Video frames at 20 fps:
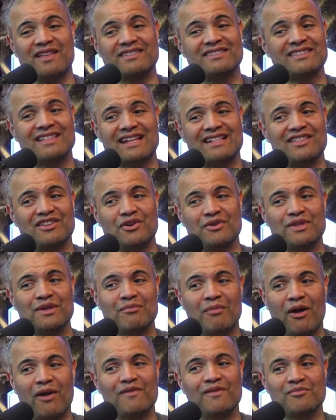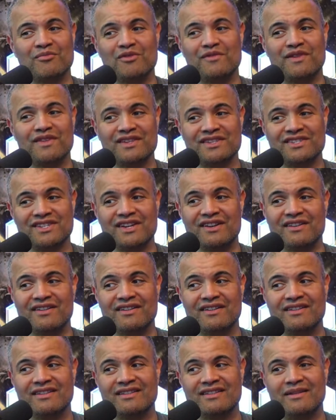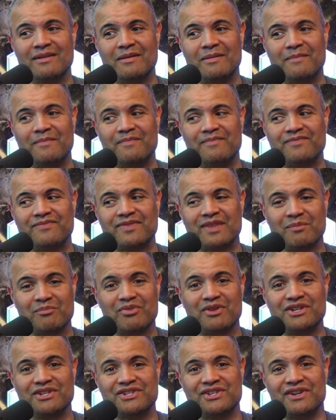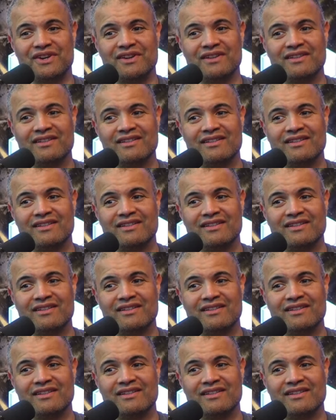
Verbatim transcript: This is like the only Marvel movie this year, I'm pretty sure.